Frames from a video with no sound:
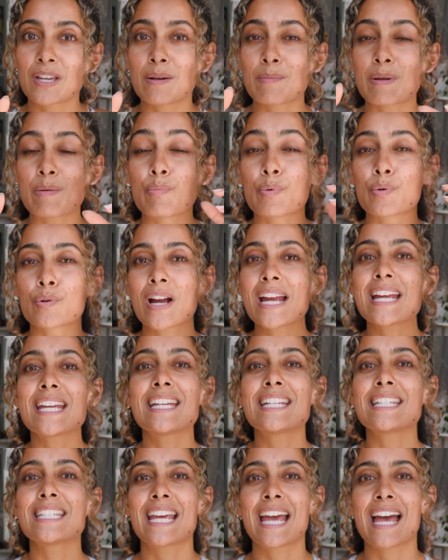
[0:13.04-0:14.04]
going to be
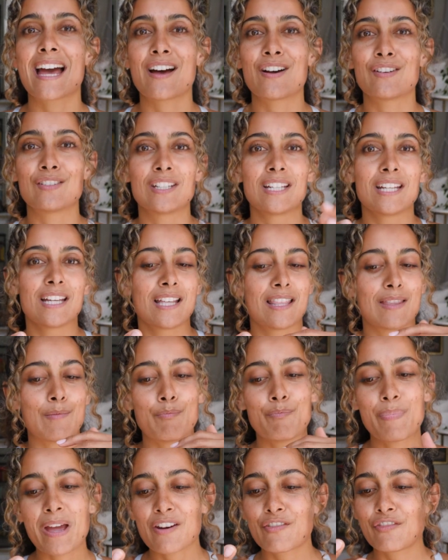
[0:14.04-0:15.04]
breaking down the
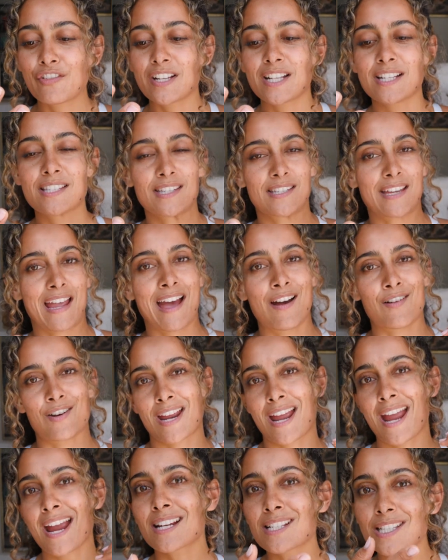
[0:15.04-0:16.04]
benefits, how
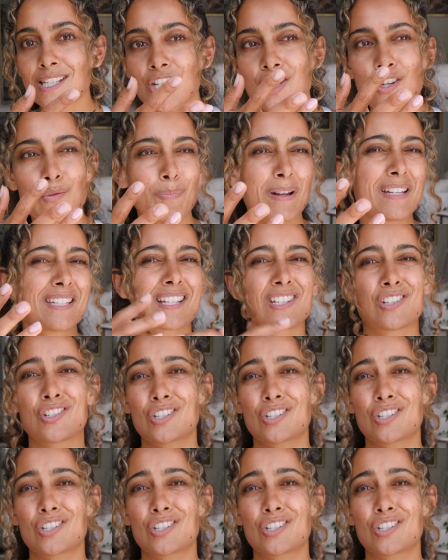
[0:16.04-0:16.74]
to execute, basically